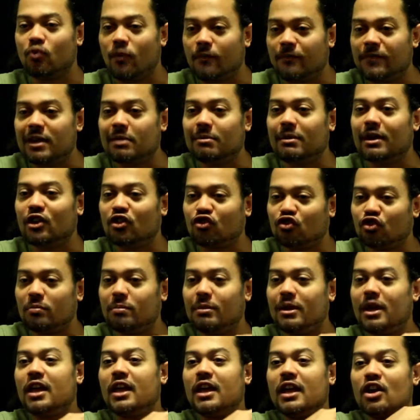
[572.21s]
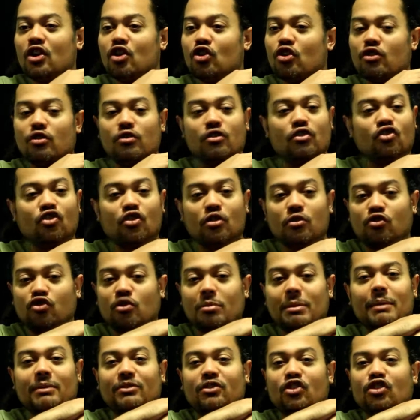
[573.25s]
The female should be
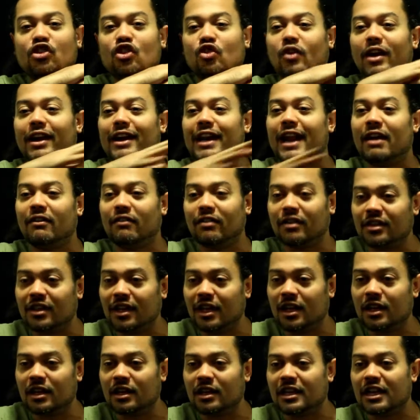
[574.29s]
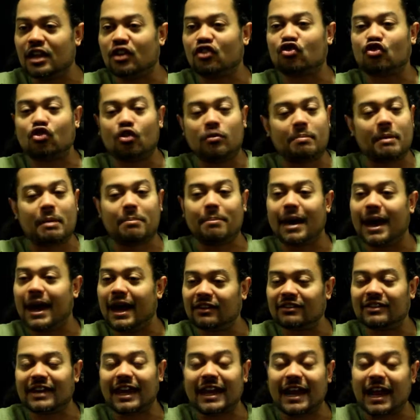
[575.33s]
able to direct everything. It shouldn't be
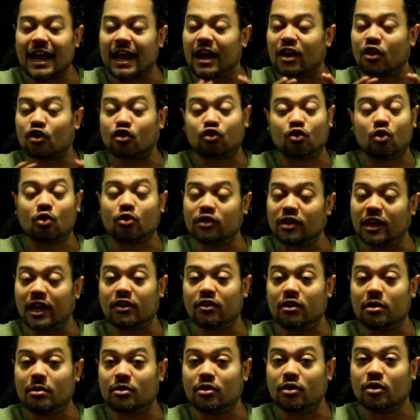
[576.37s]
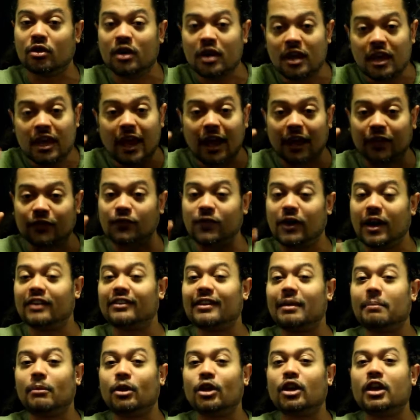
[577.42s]
biased, and I totally agree with you as far as
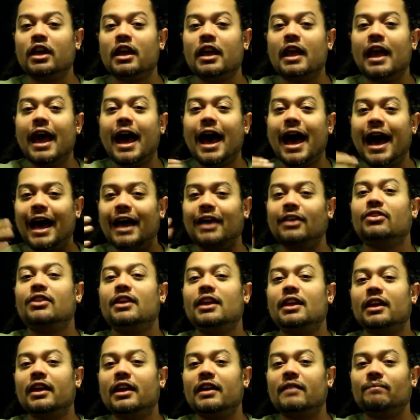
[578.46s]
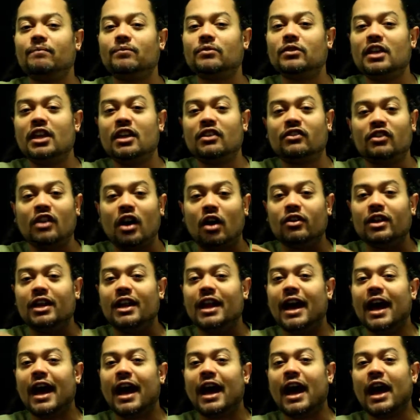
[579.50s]
that. But I think it's not really.
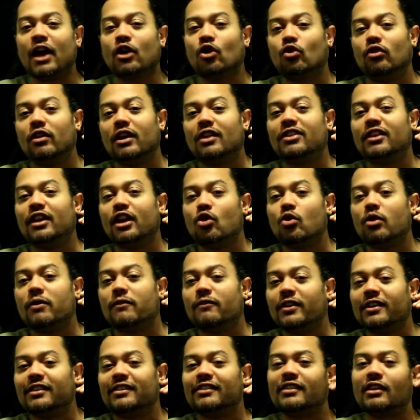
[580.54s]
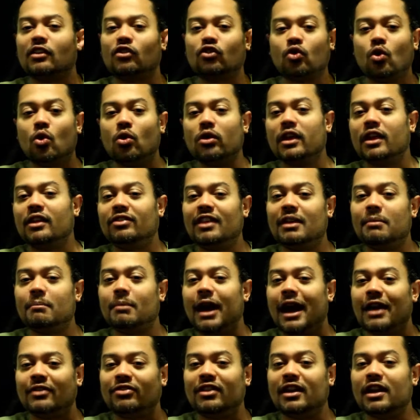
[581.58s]
I don't really think they're going for it as a token thing. But
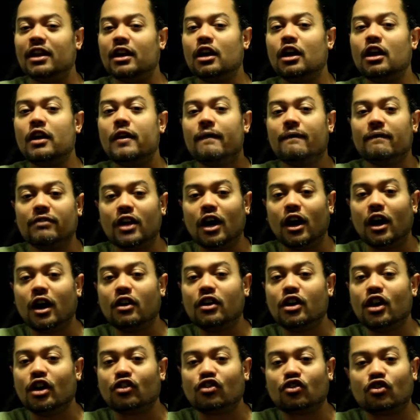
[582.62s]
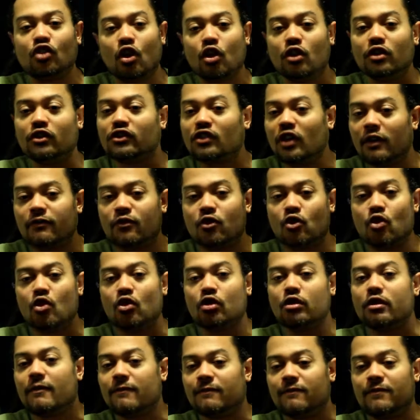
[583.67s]
I think there are tons of
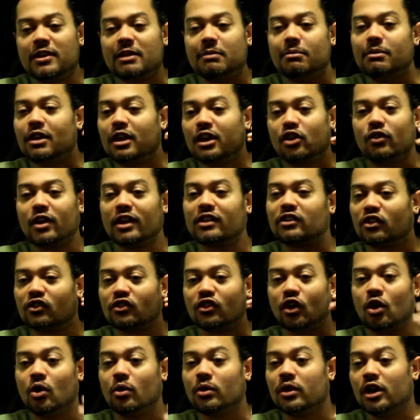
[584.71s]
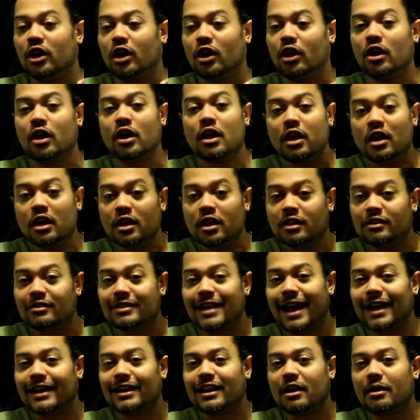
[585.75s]
good female directors out there
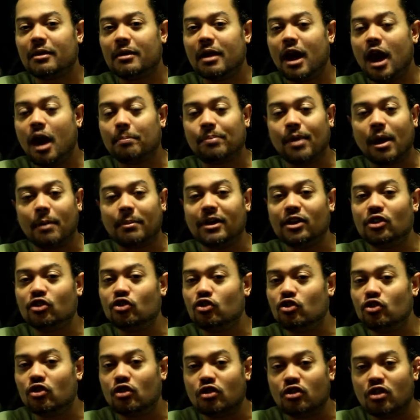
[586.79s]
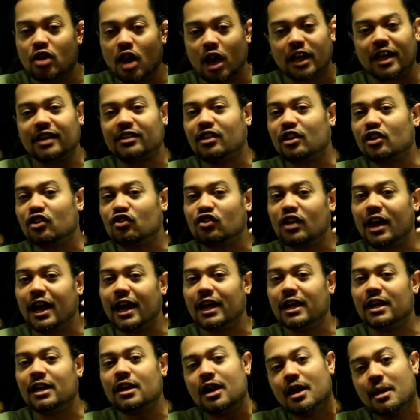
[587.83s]
that probably not getting the
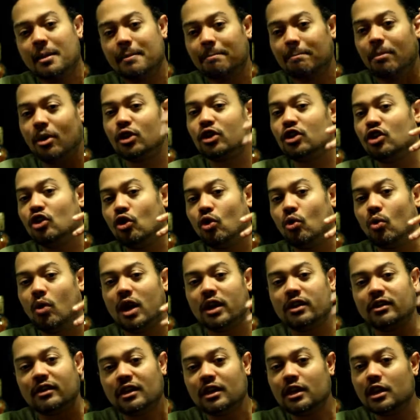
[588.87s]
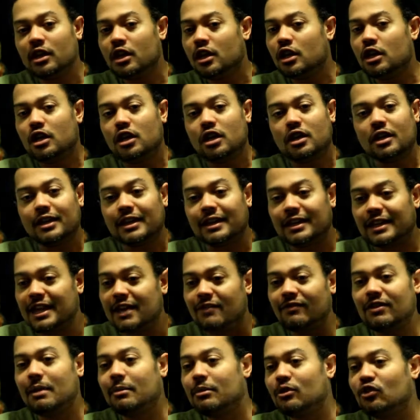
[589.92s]
shine. But you know what?
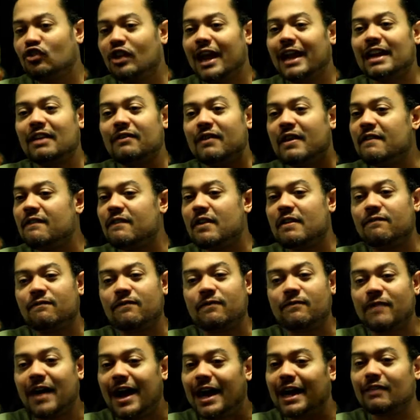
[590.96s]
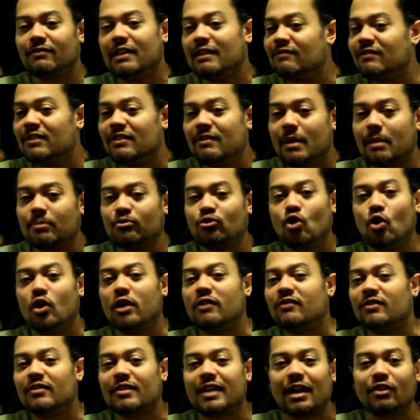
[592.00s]
Give them the shine. If
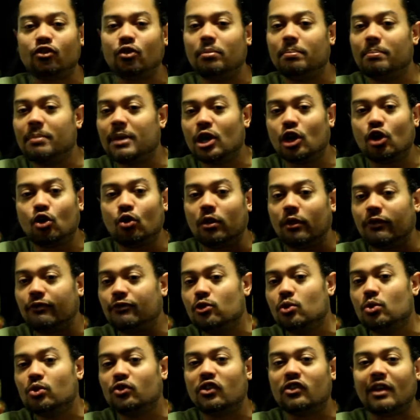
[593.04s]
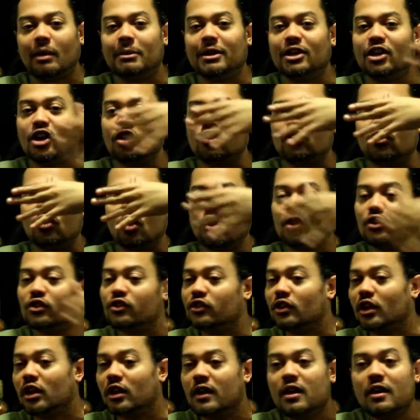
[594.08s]
even Catherine Bigelow refuses, I mean, there are tons
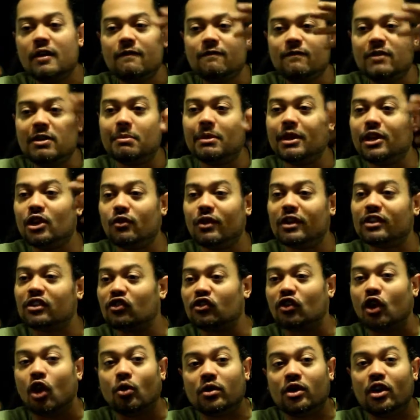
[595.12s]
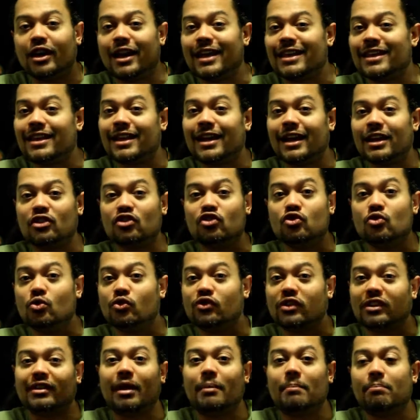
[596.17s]
of female directors out there that you can use
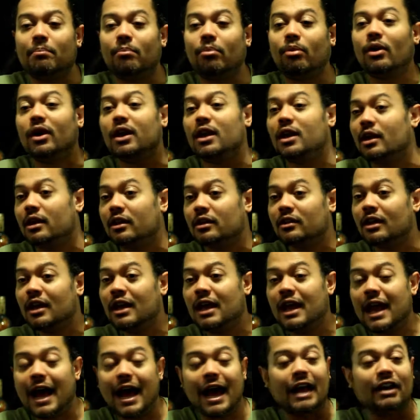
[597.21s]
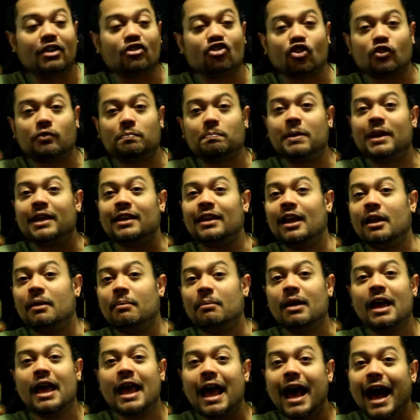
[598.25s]
that are brilliant, and just pick
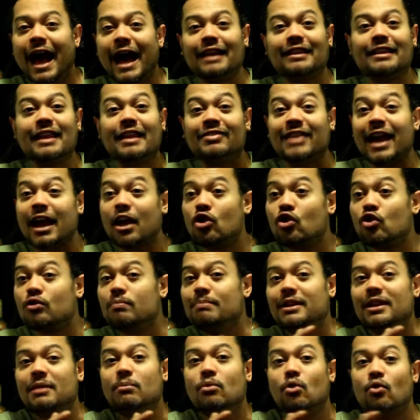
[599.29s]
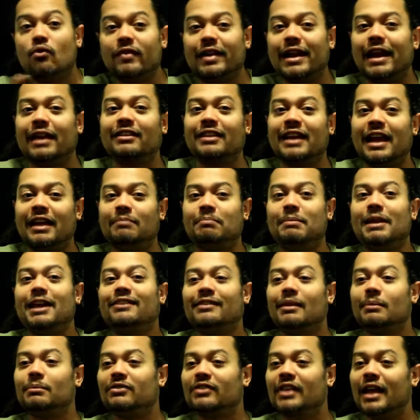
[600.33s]
them, and that could be the movie that makes
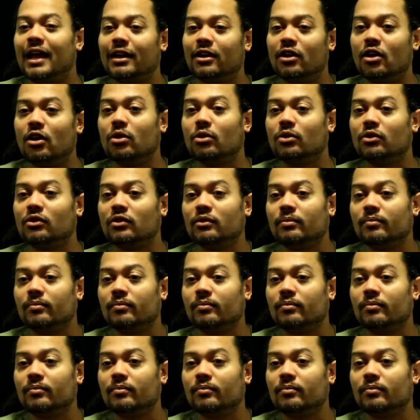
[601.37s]
them stand out.